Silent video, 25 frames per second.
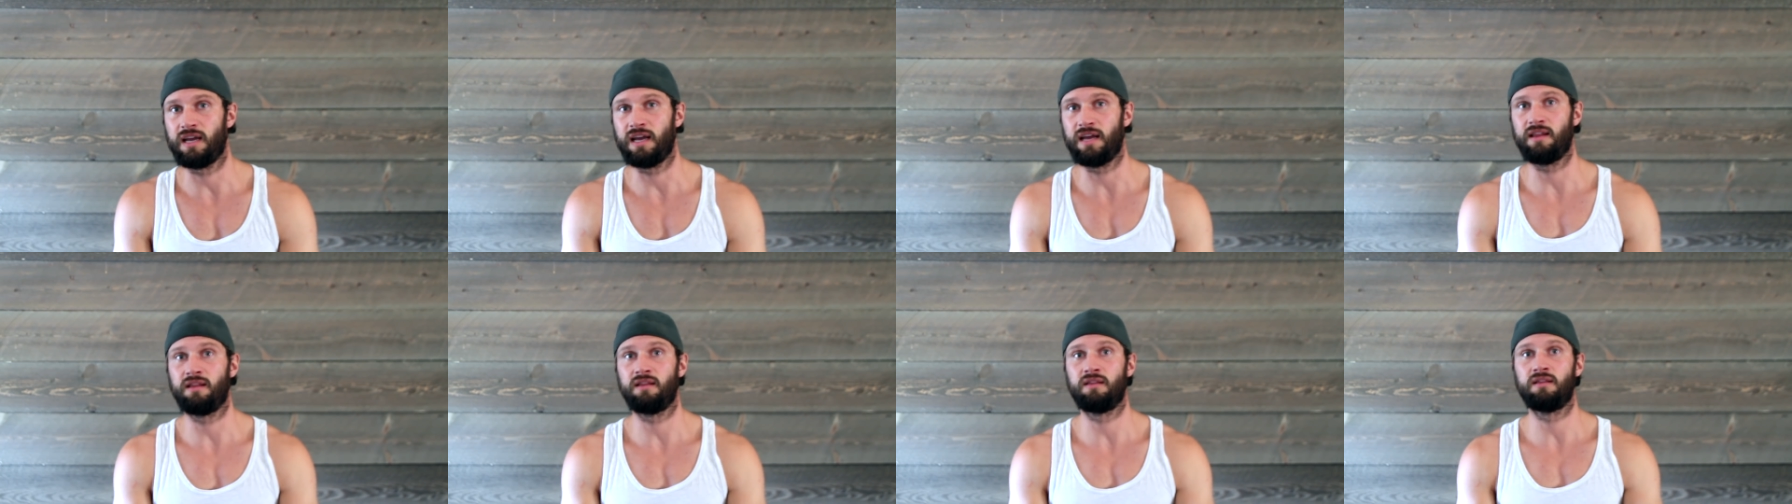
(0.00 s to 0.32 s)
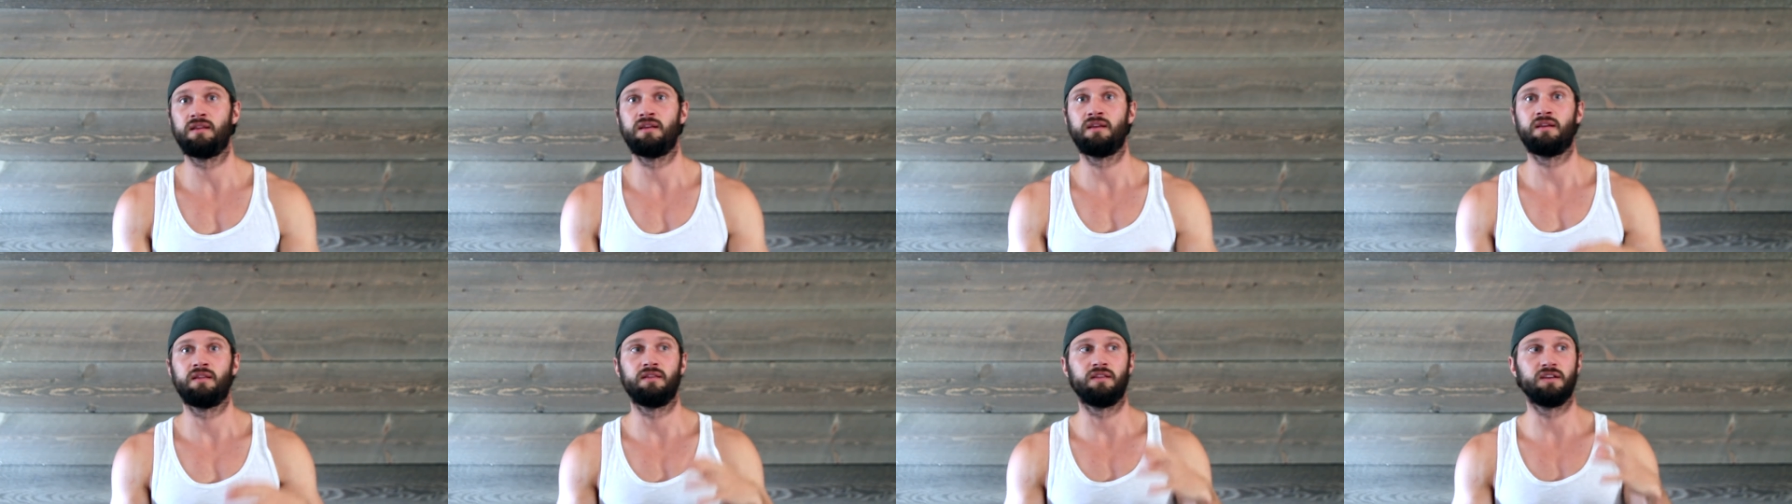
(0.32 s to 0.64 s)

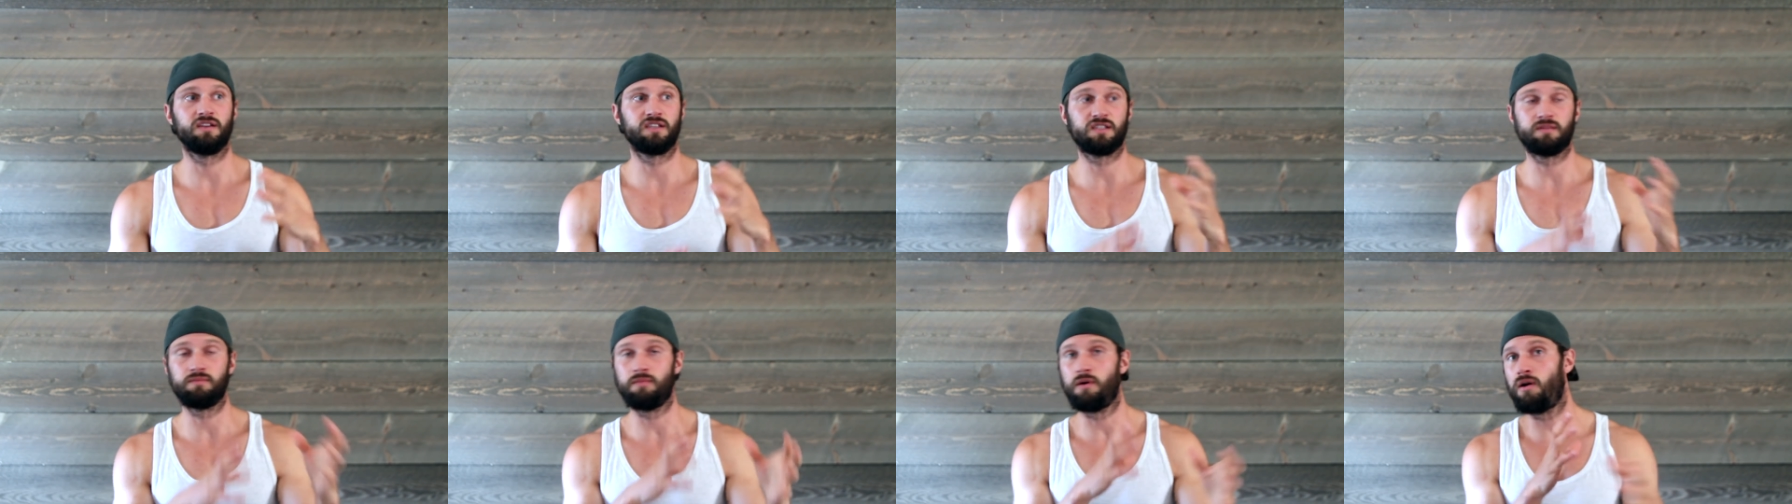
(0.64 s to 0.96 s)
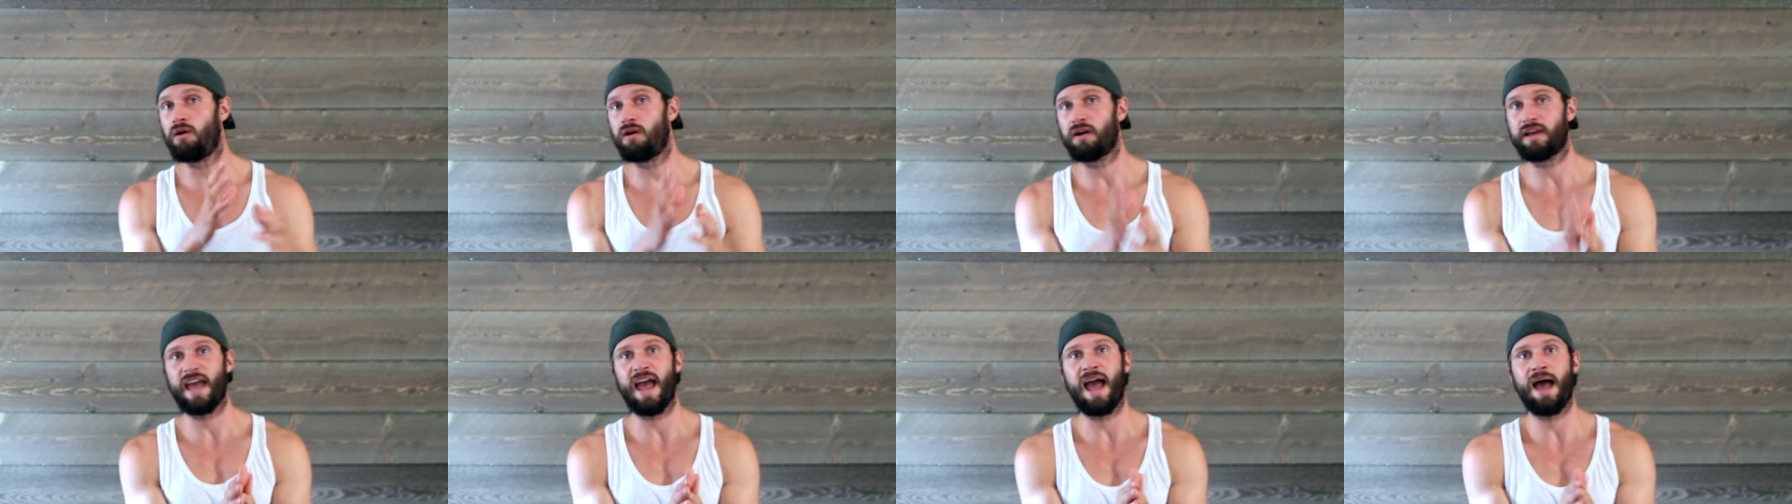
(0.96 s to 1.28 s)
in the
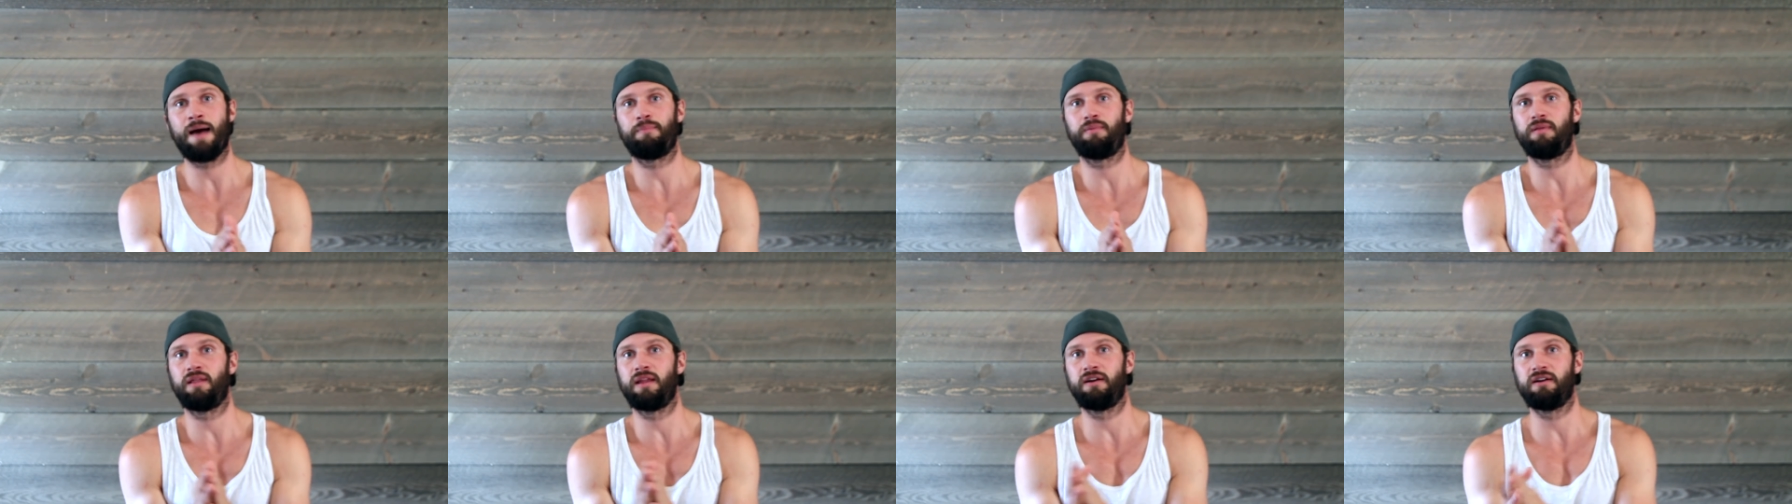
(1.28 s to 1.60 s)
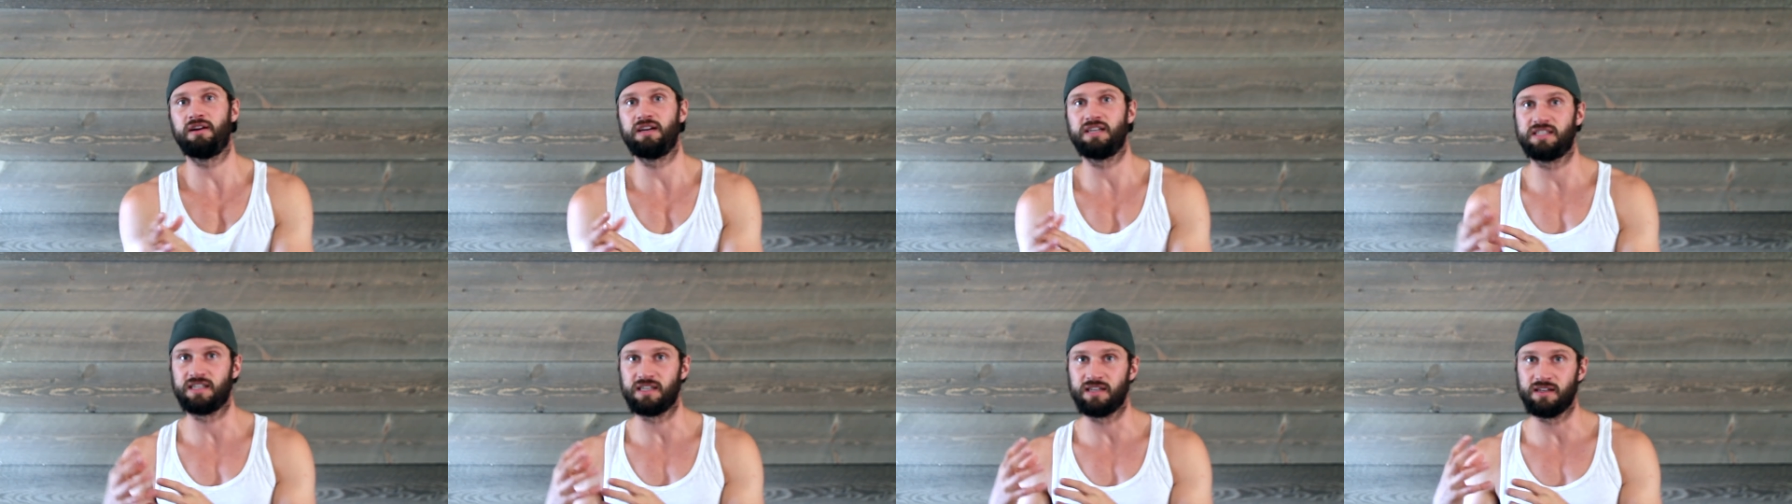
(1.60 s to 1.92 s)
small
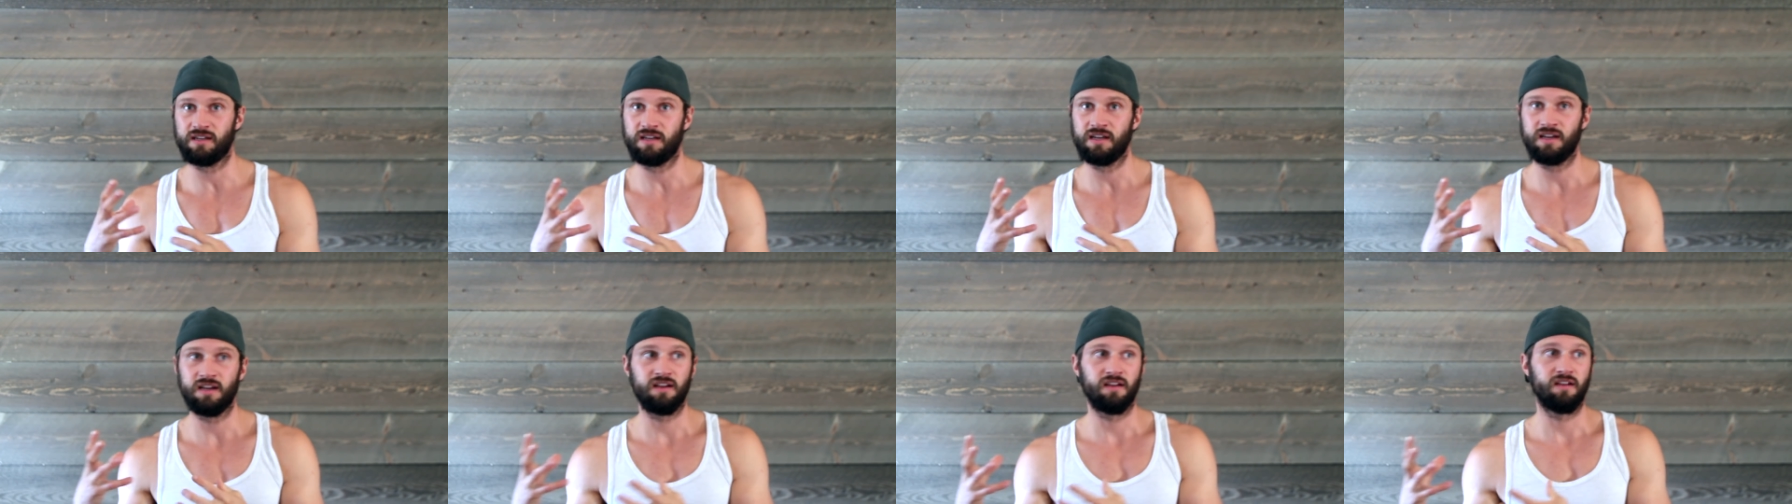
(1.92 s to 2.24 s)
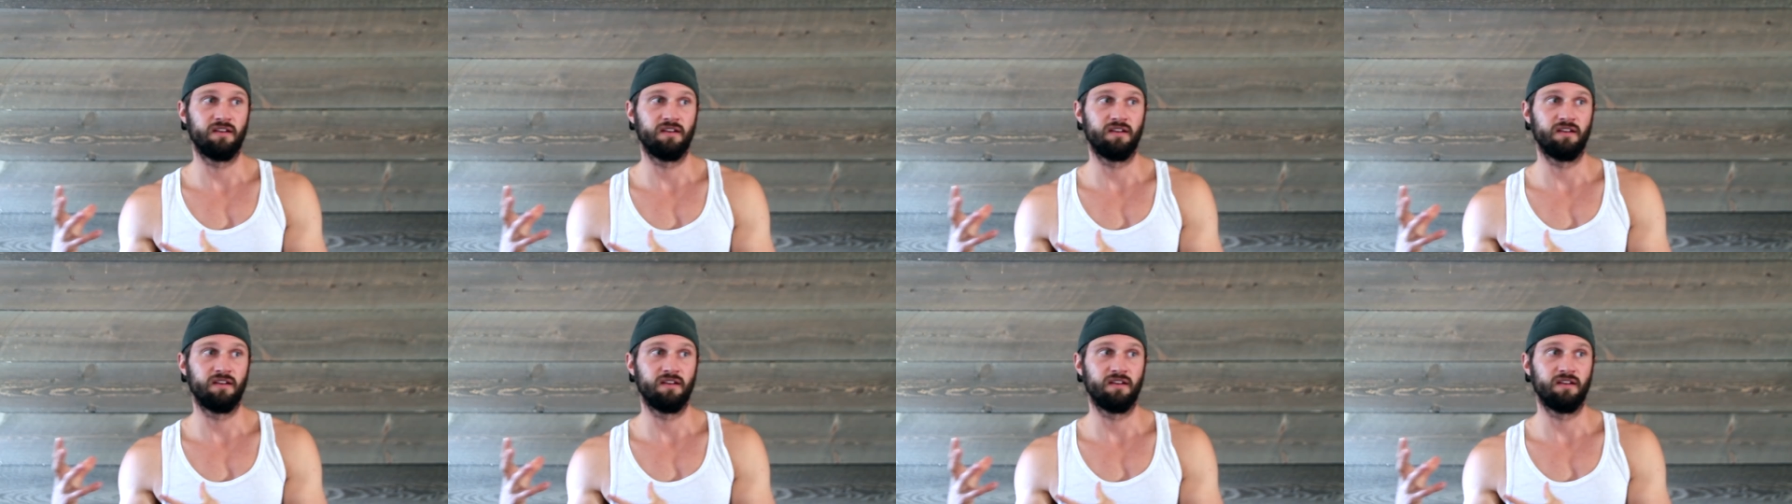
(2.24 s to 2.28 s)
capillaries and